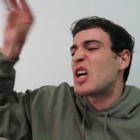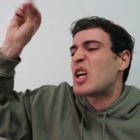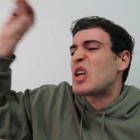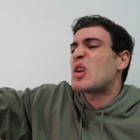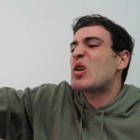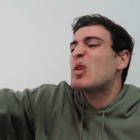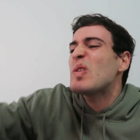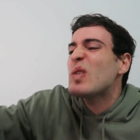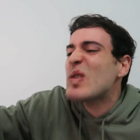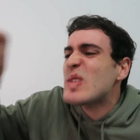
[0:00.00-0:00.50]

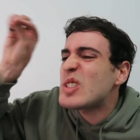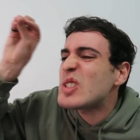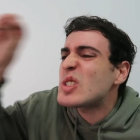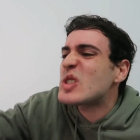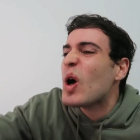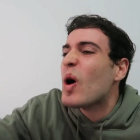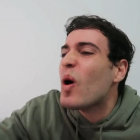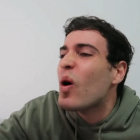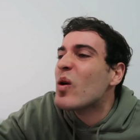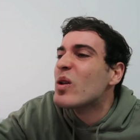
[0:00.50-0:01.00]
You
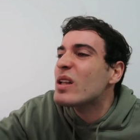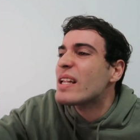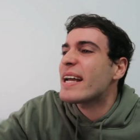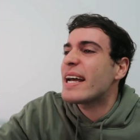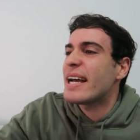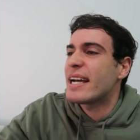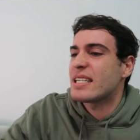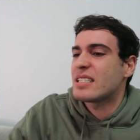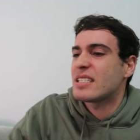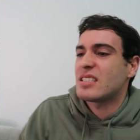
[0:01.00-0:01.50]
stole
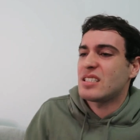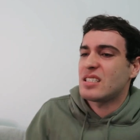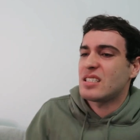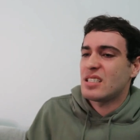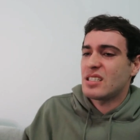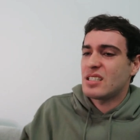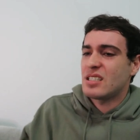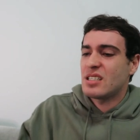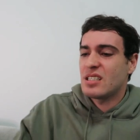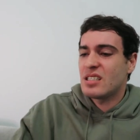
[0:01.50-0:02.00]
it.
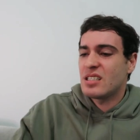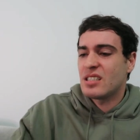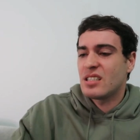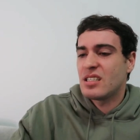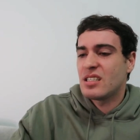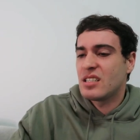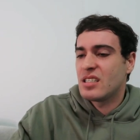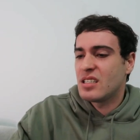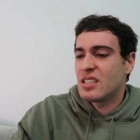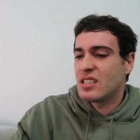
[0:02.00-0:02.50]

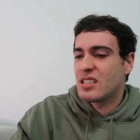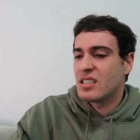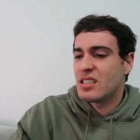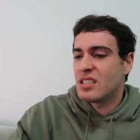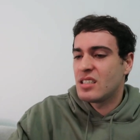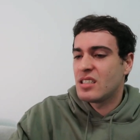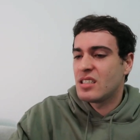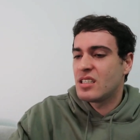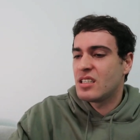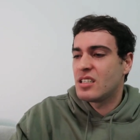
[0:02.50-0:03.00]

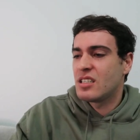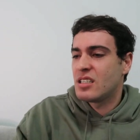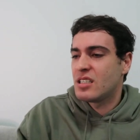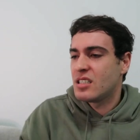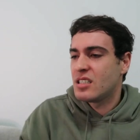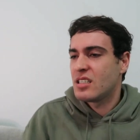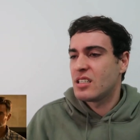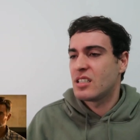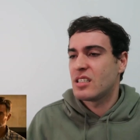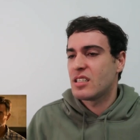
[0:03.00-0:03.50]
Ugh.
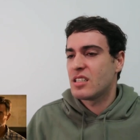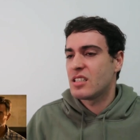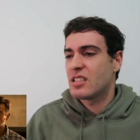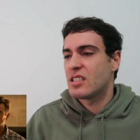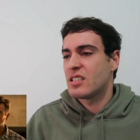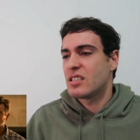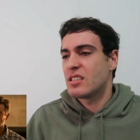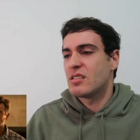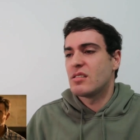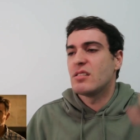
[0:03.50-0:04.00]

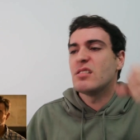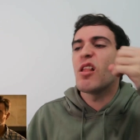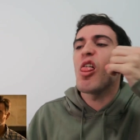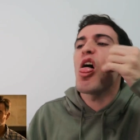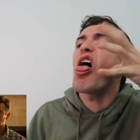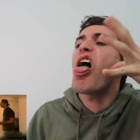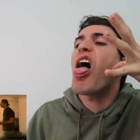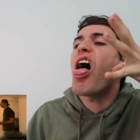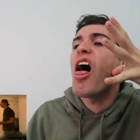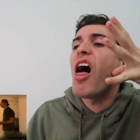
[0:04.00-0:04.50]

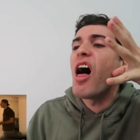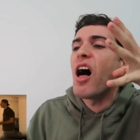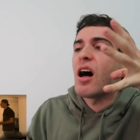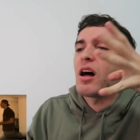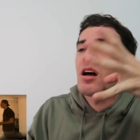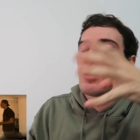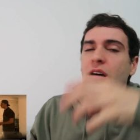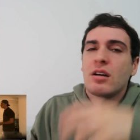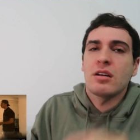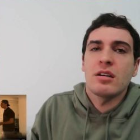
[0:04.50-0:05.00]

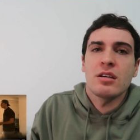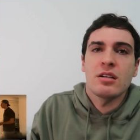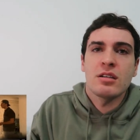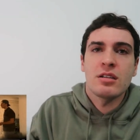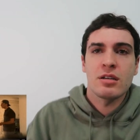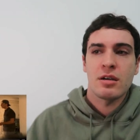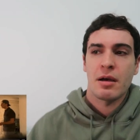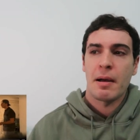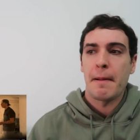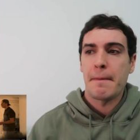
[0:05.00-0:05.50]
So
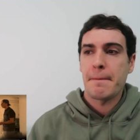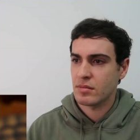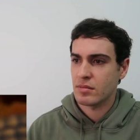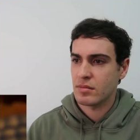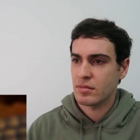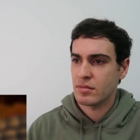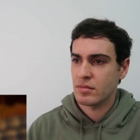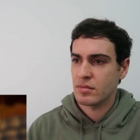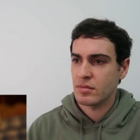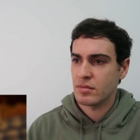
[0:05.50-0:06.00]
this has been
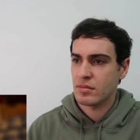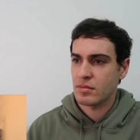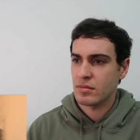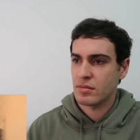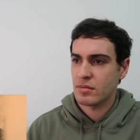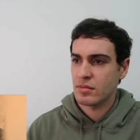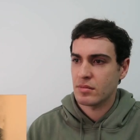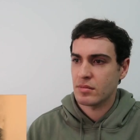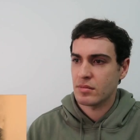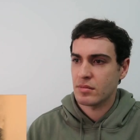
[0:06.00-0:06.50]

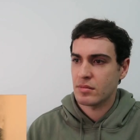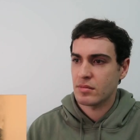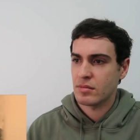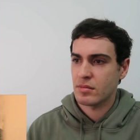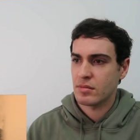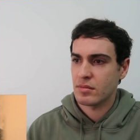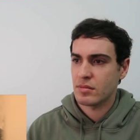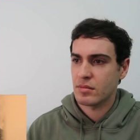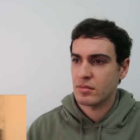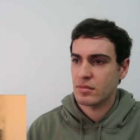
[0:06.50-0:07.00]

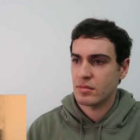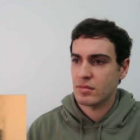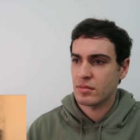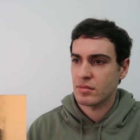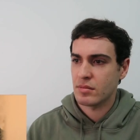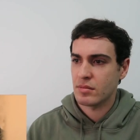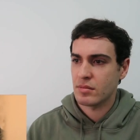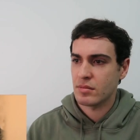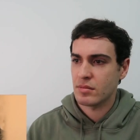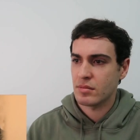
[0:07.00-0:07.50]
half a
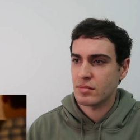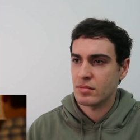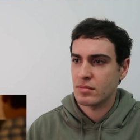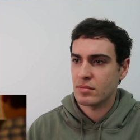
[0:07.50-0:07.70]
billion.